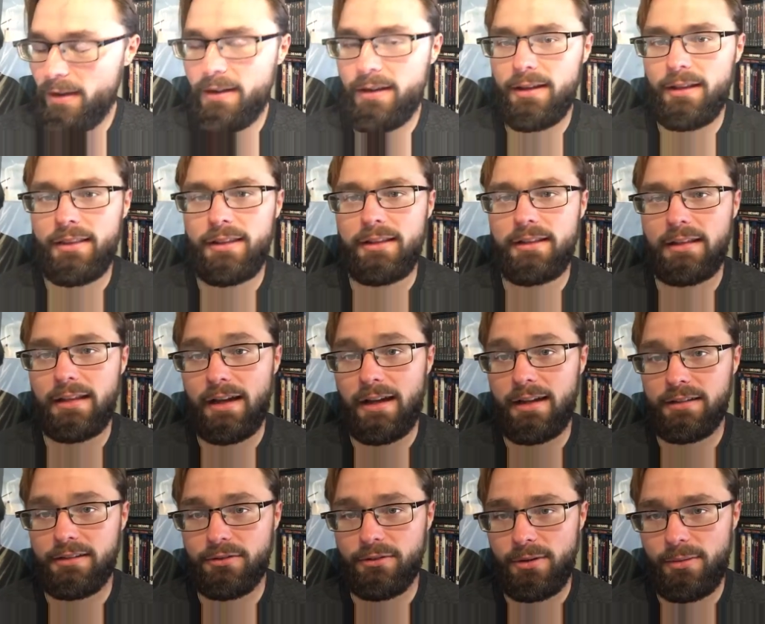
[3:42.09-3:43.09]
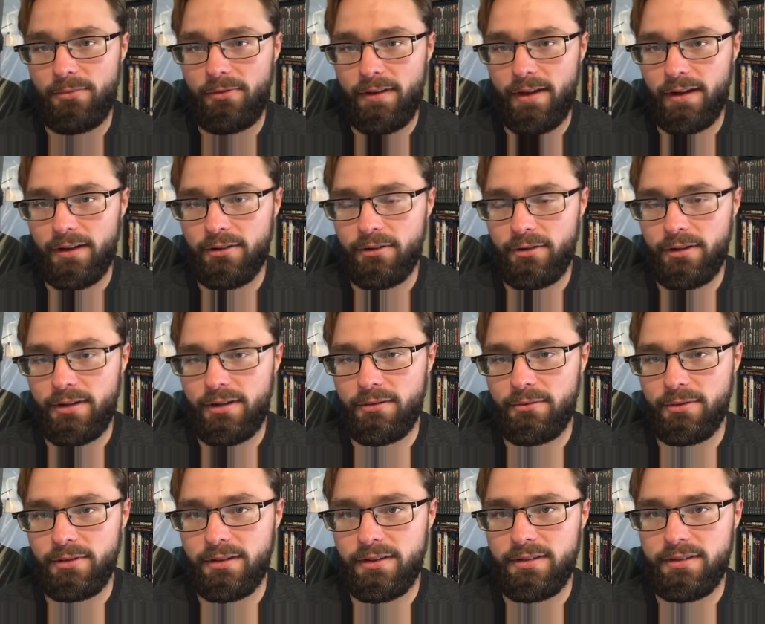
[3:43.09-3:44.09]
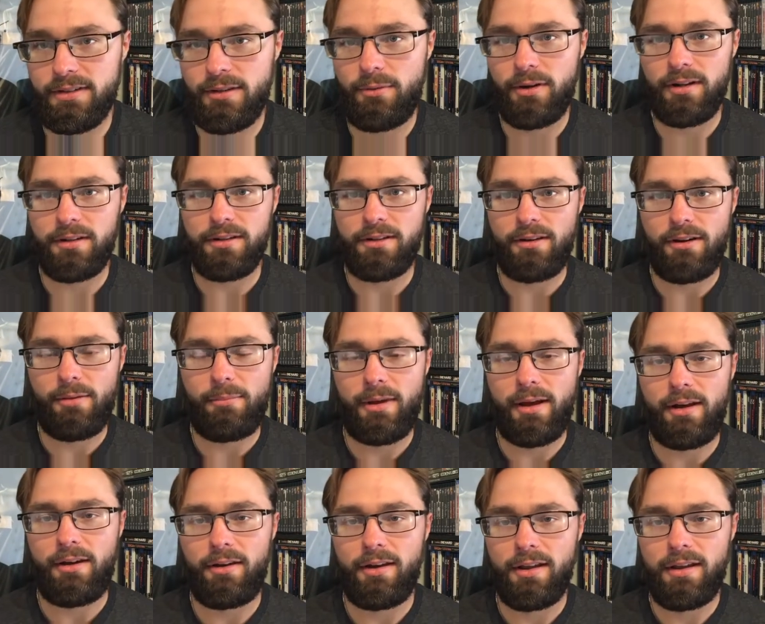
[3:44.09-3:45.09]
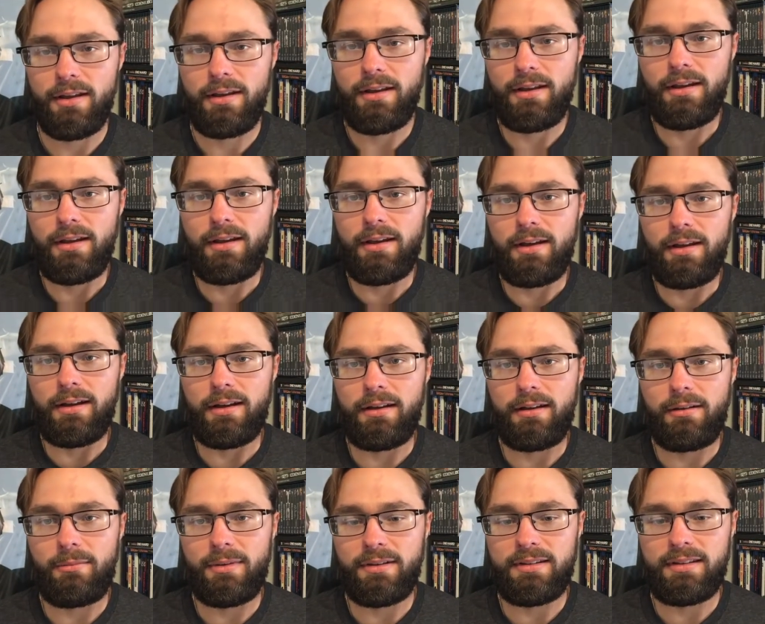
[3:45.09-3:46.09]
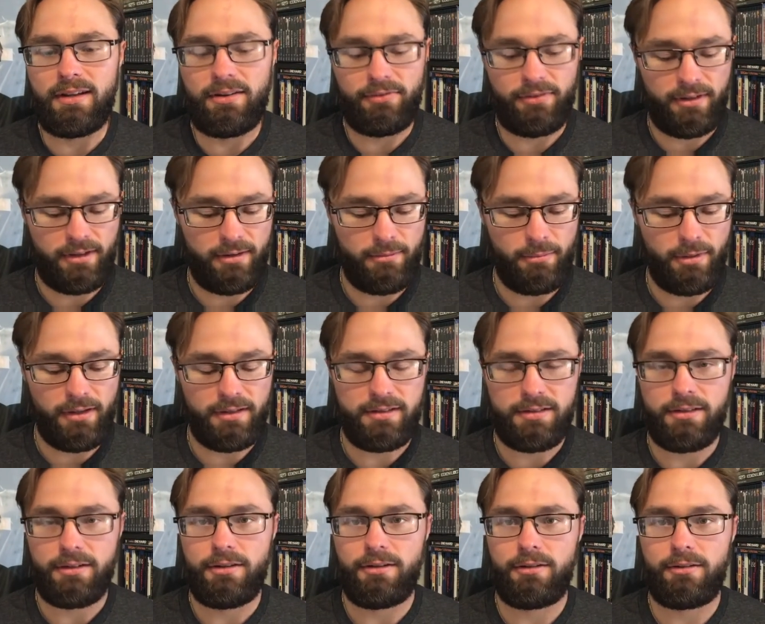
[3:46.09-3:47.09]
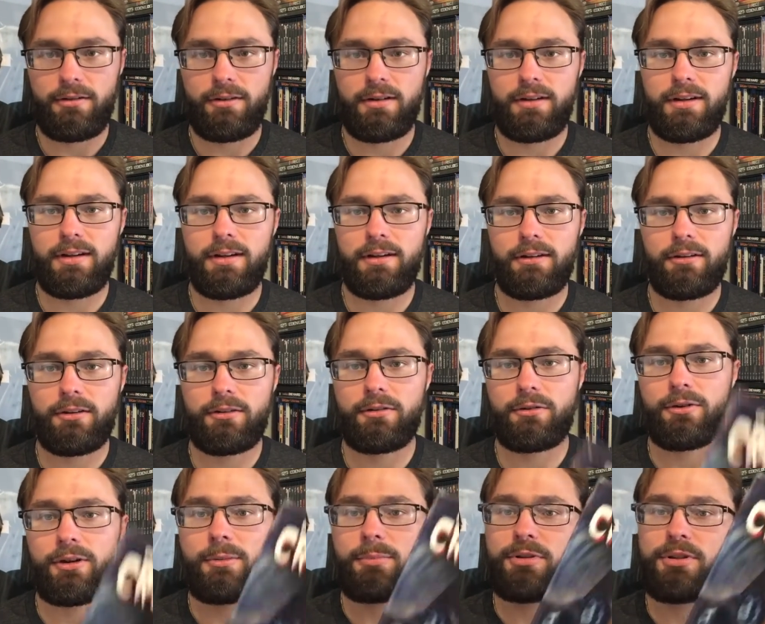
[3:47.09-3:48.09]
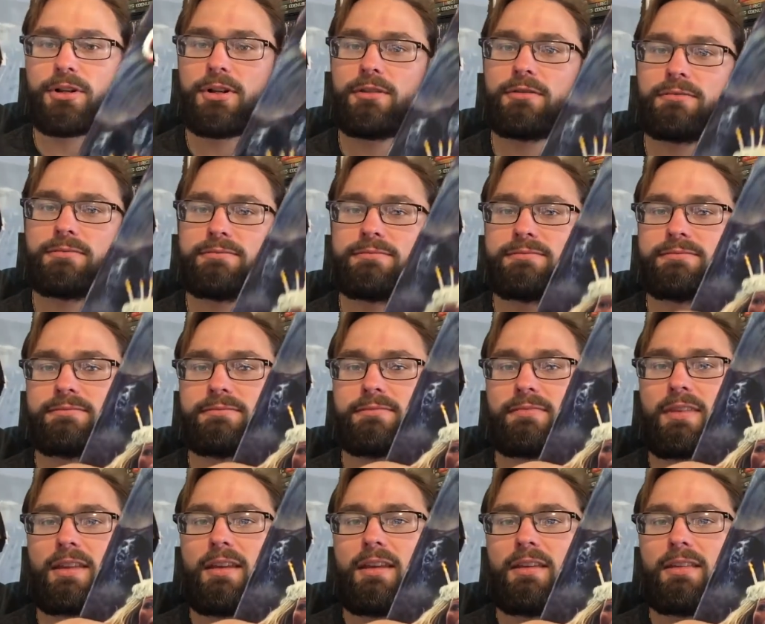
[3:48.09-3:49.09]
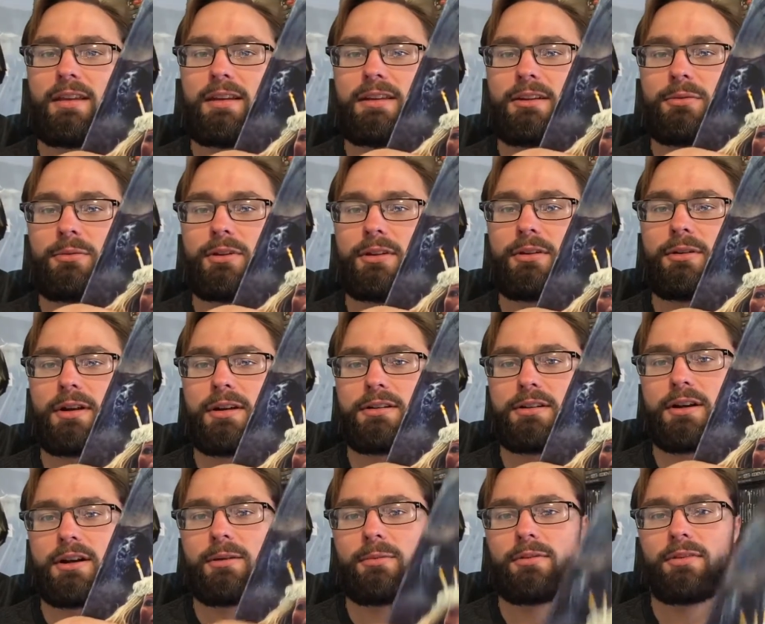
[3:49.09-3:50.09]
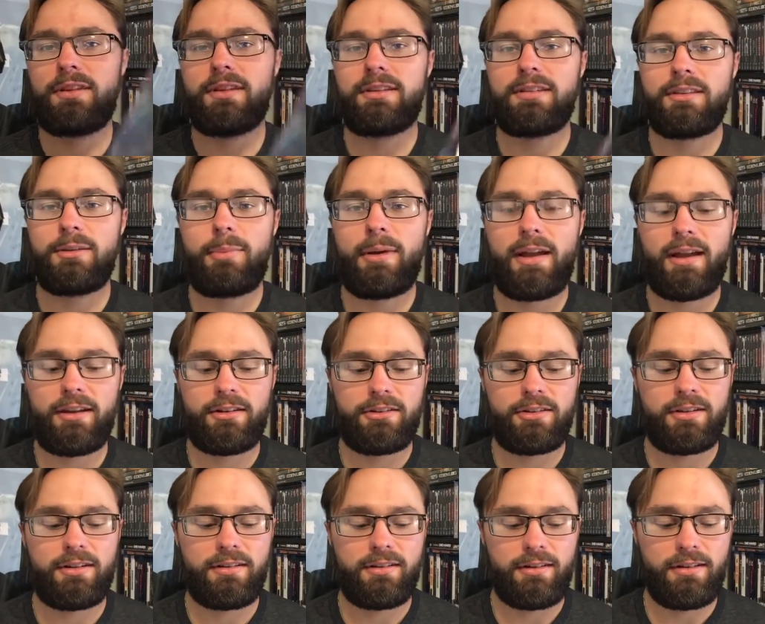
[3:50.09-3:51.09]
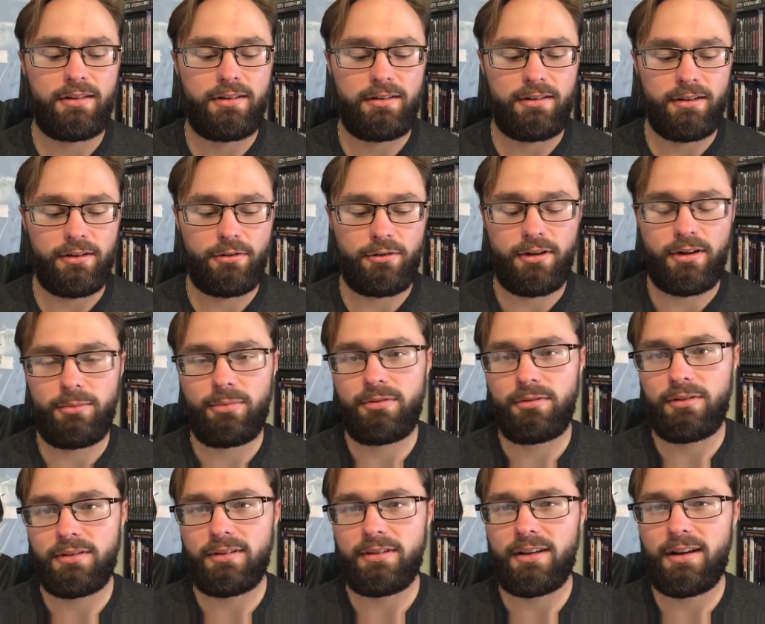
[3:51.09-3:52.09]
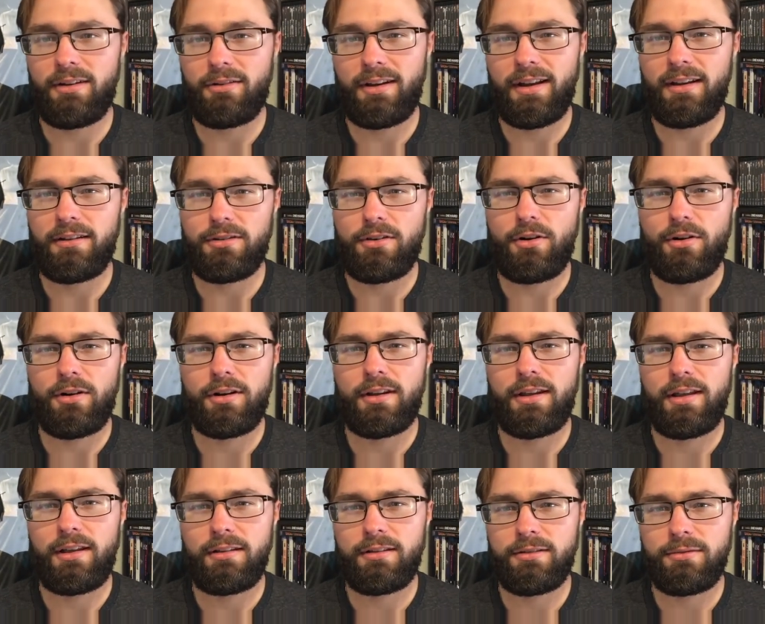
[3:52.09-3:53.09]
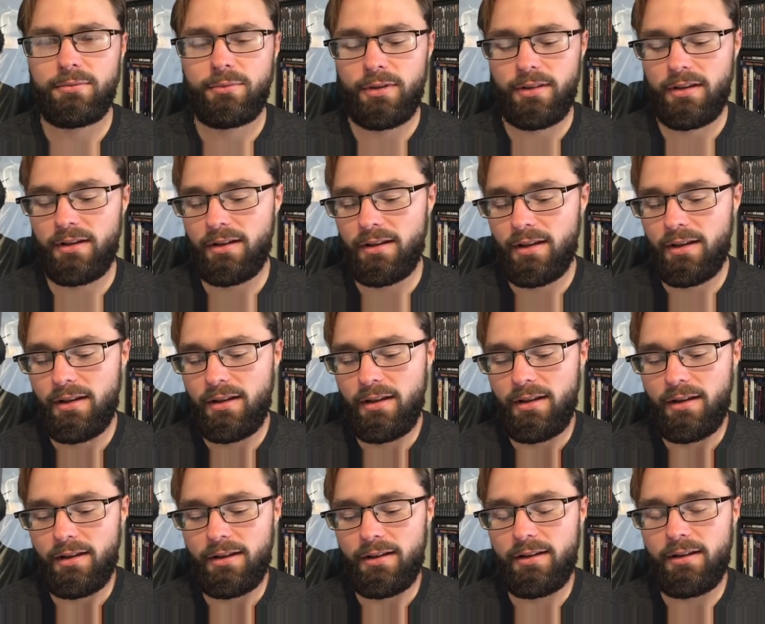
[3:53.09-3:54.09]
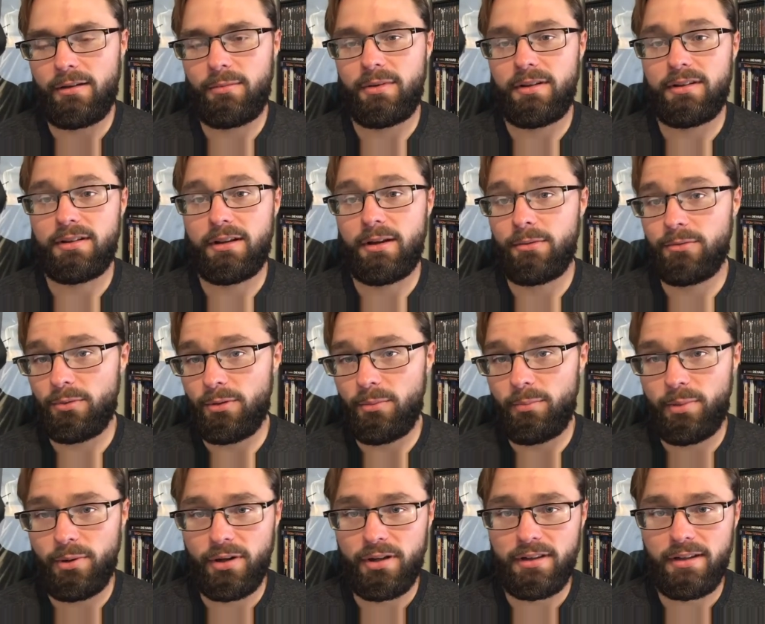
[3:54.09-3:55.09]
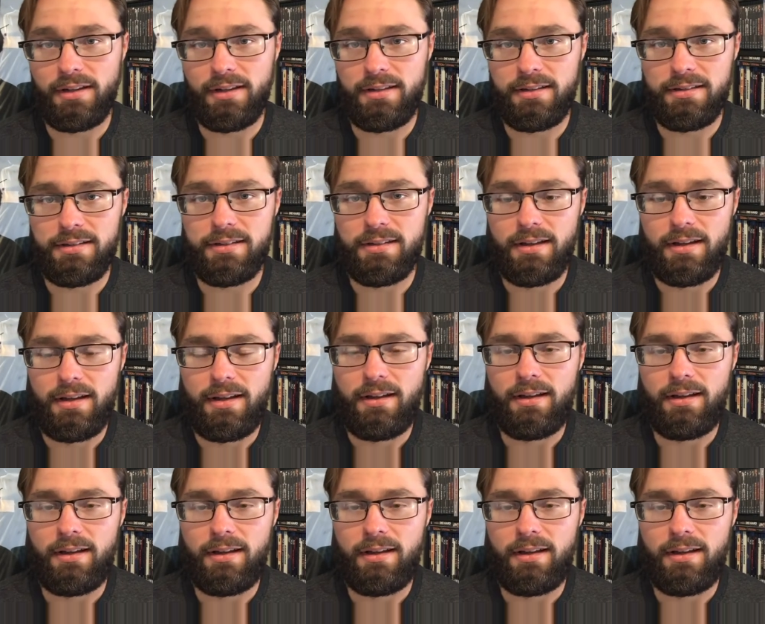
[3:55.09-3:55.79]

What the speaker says: The last Scream Factory release I want to talk about is definitely a must-own, Creepshow. They did a really great job with this. The packaging is incredible. It's got a nice hard case with it. It comes with a booklet